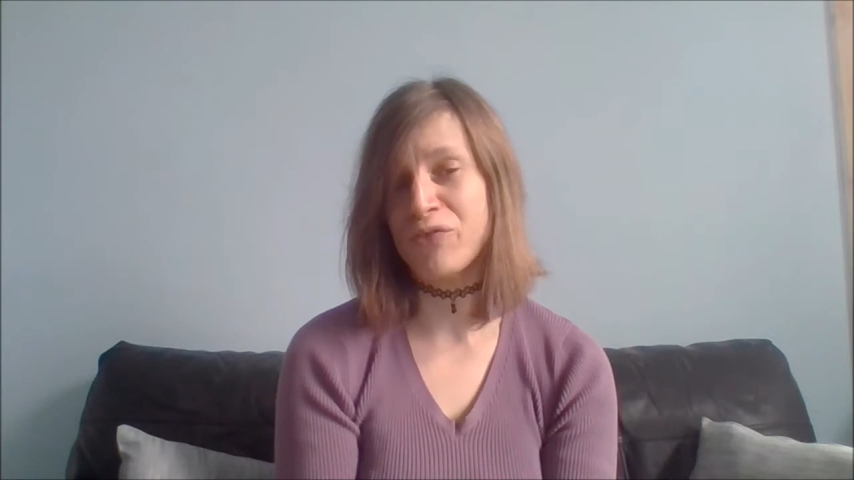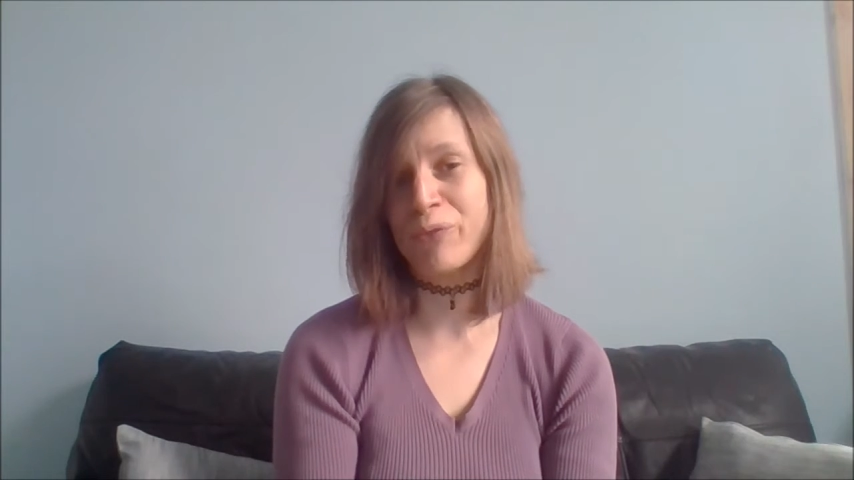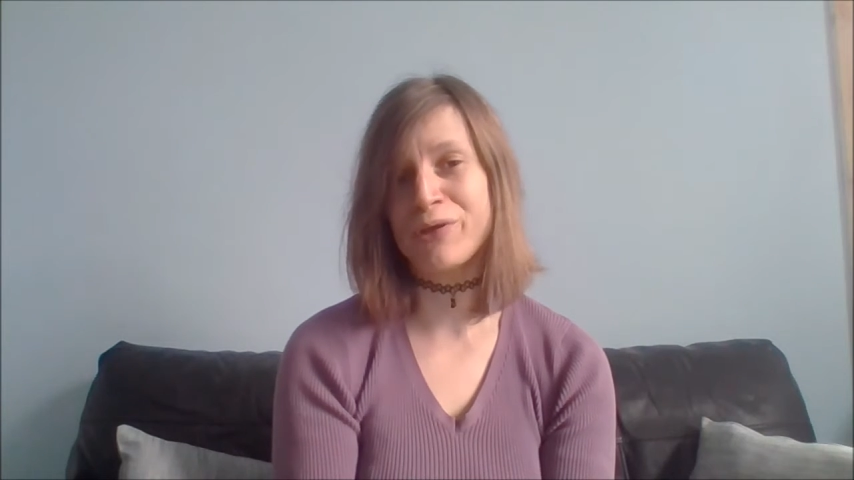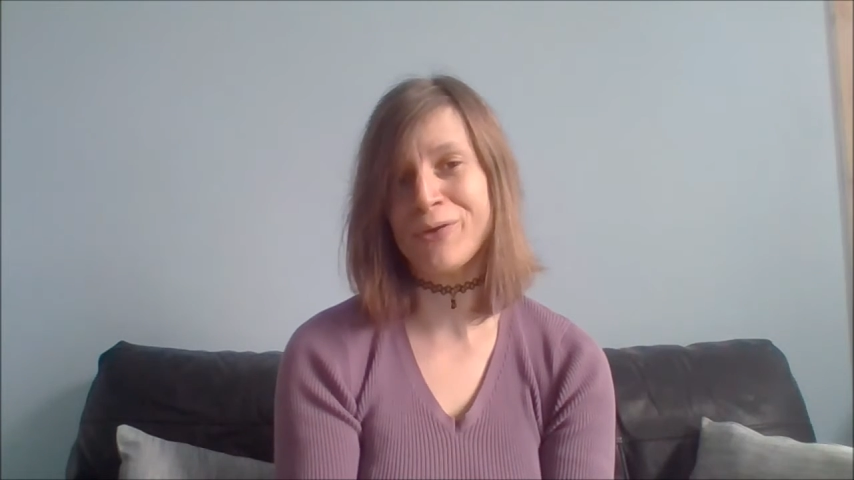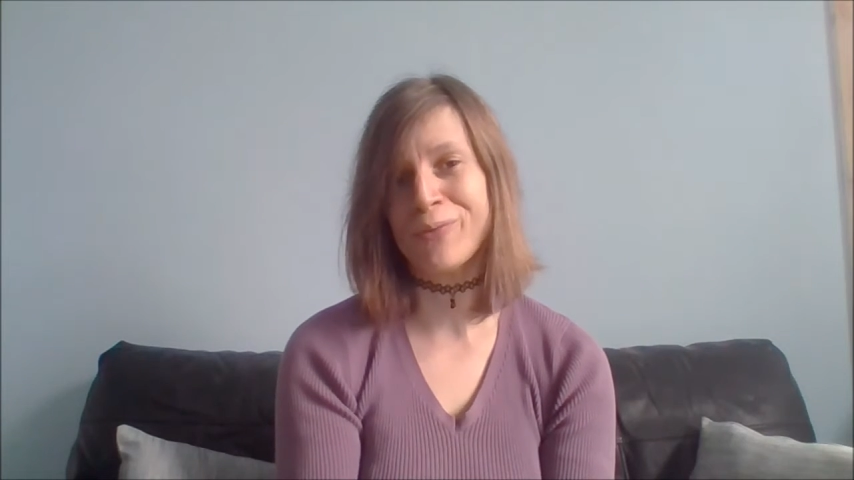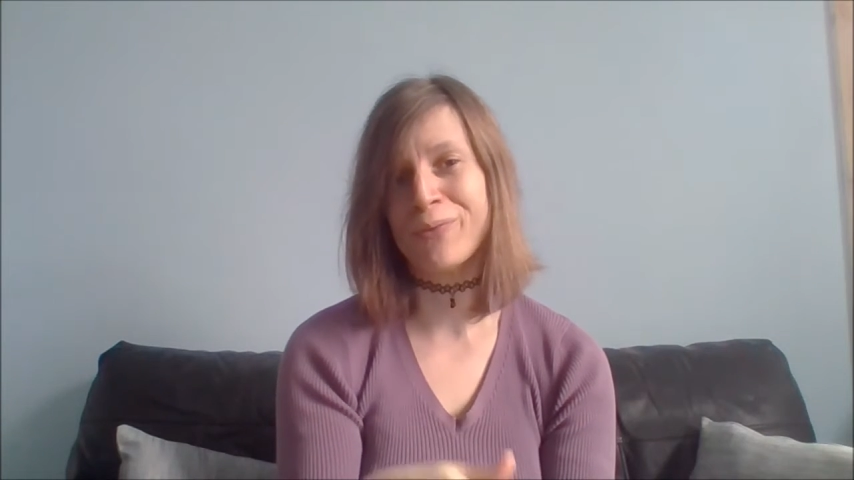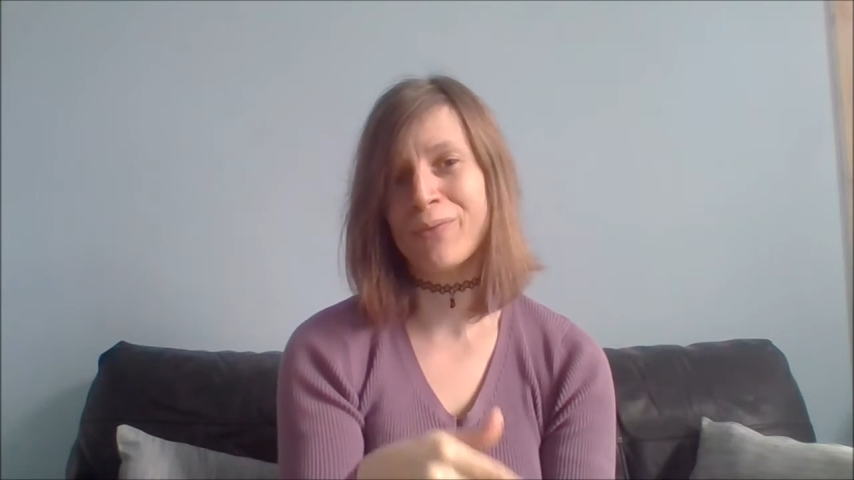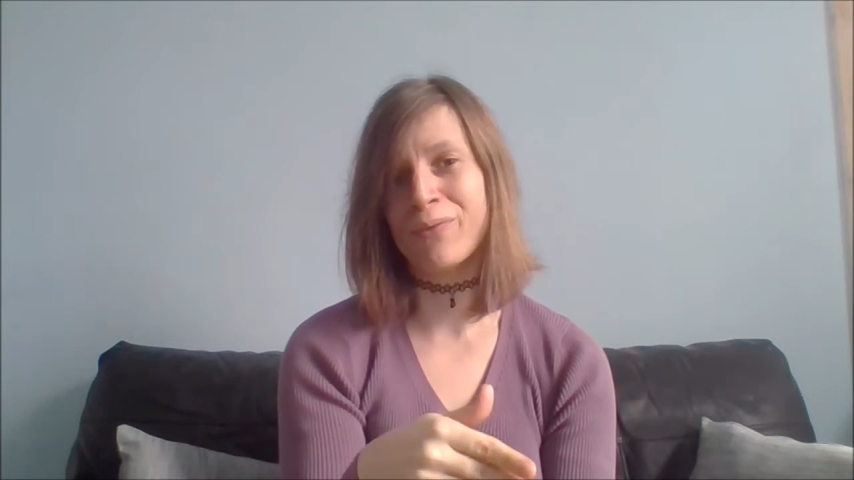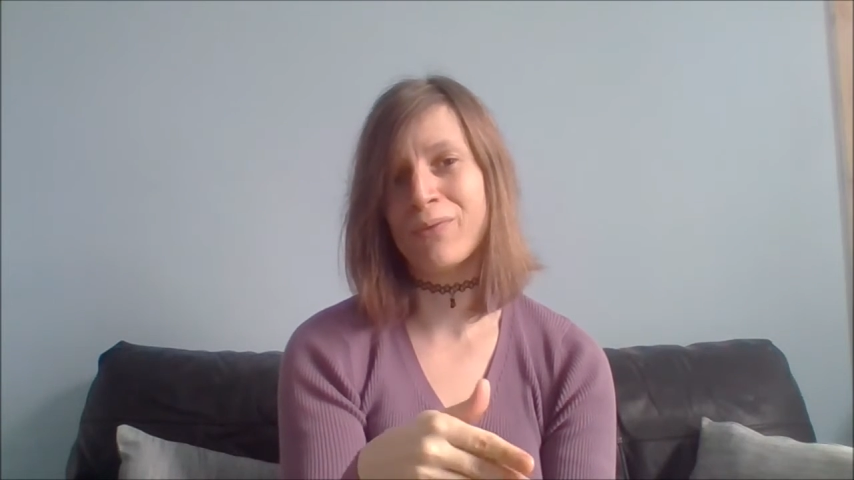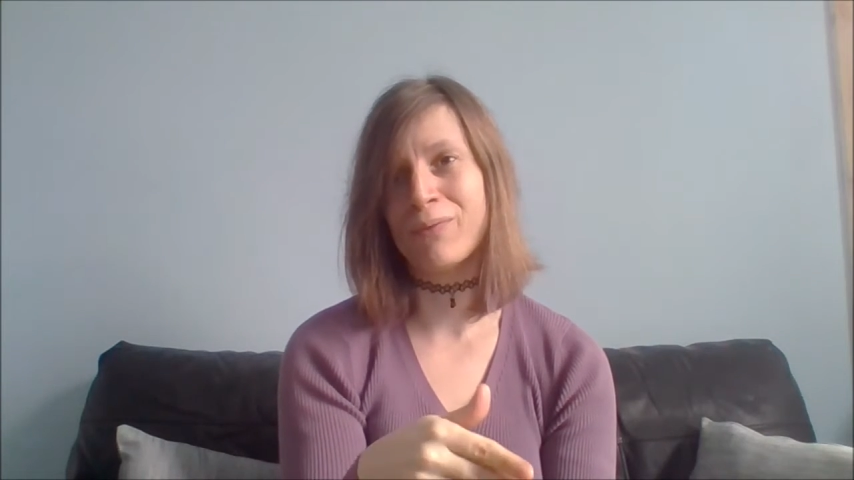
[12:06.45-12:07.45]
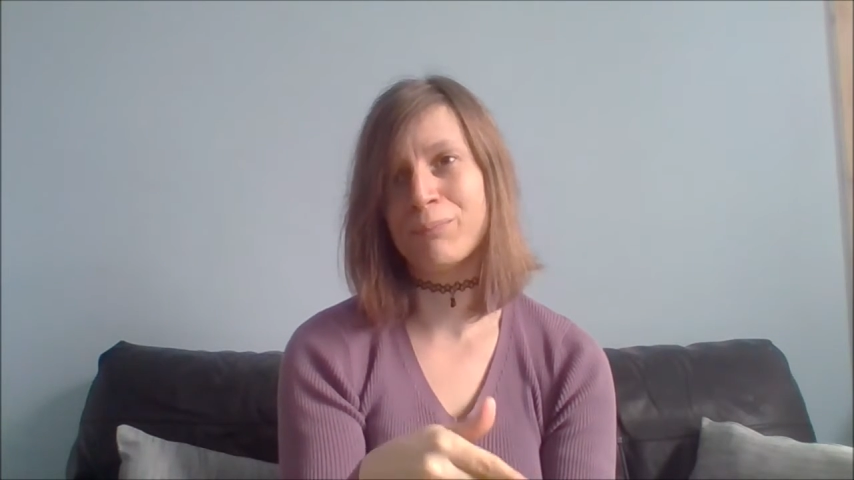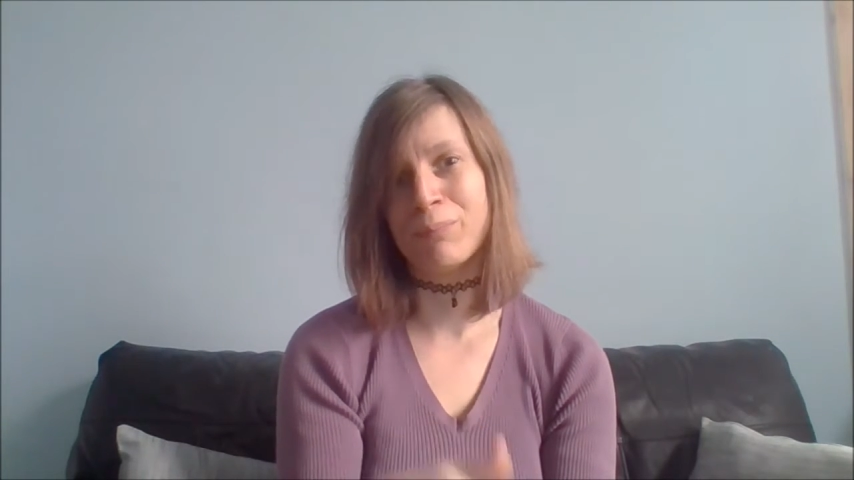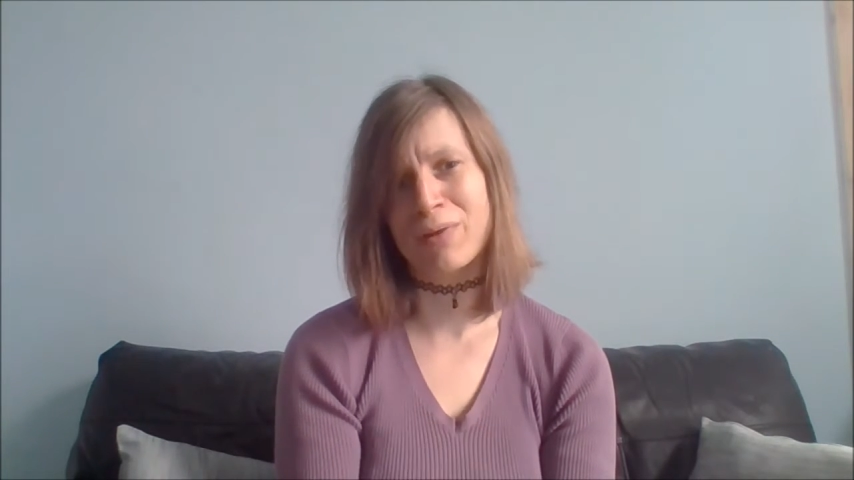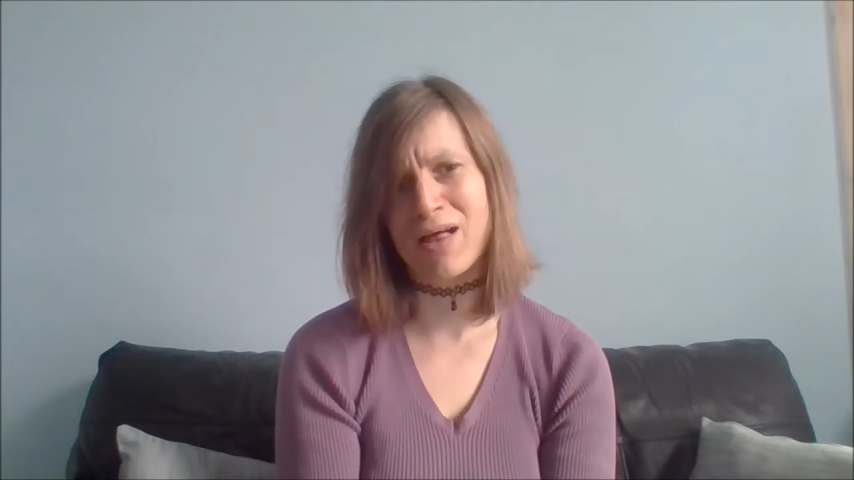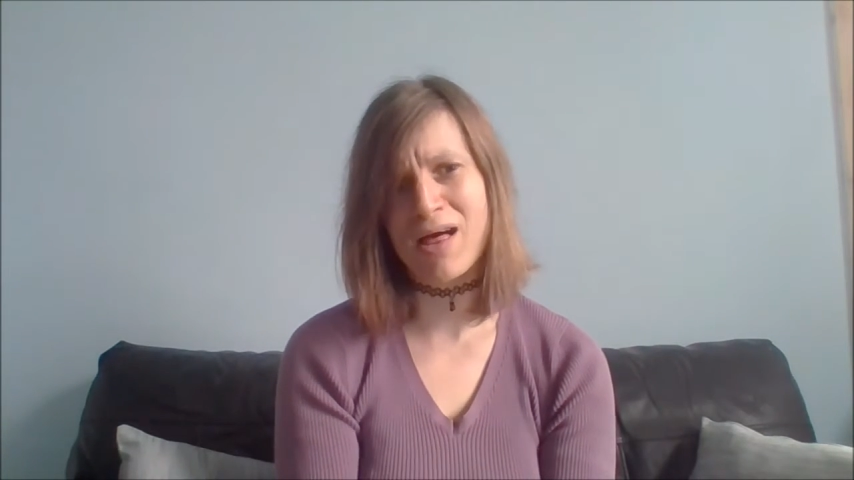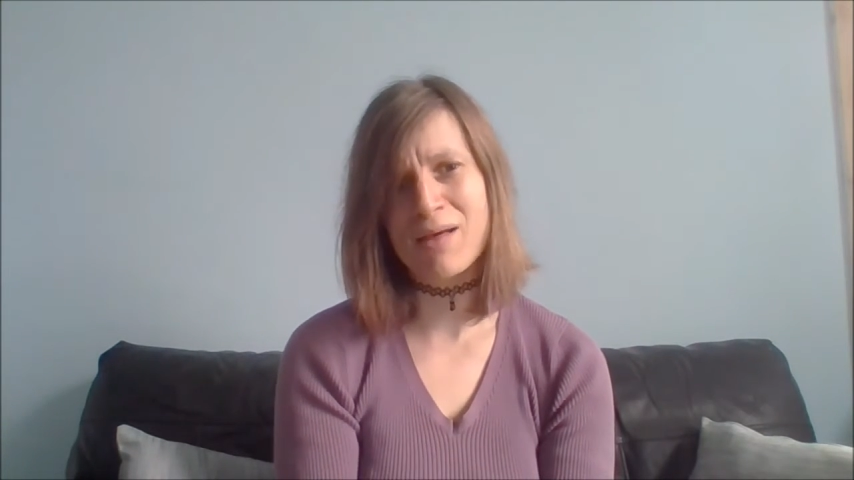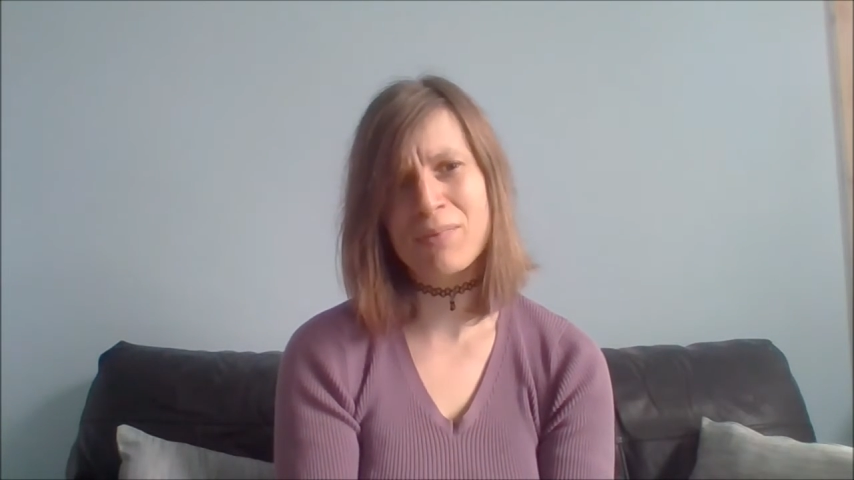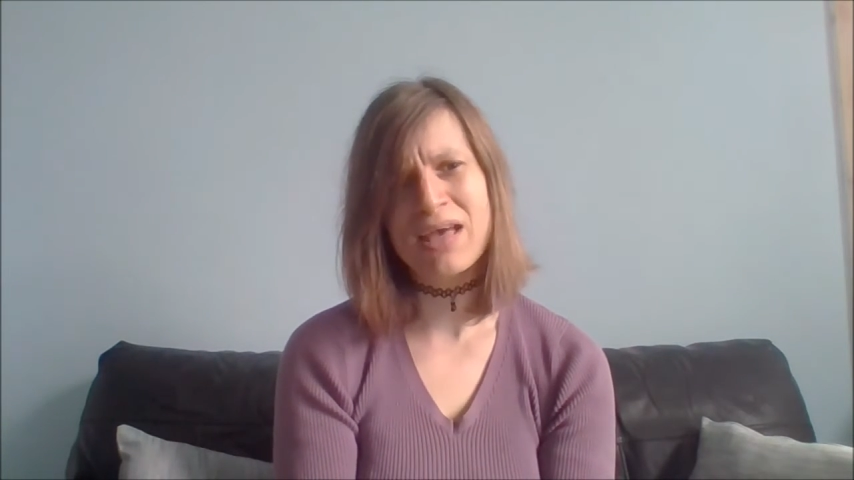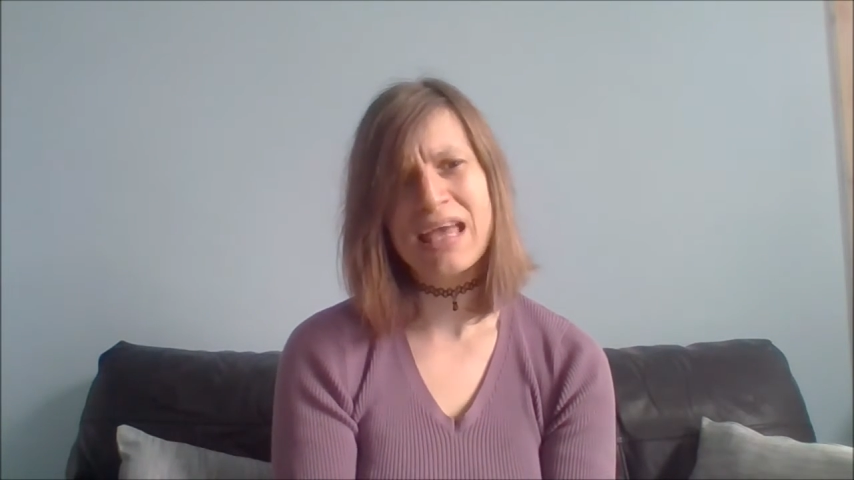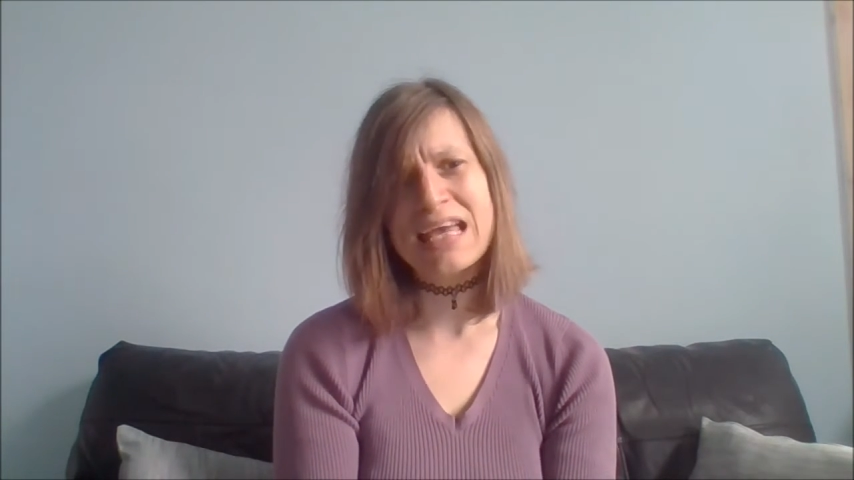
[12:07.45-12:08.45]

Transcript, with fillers: for your blurb,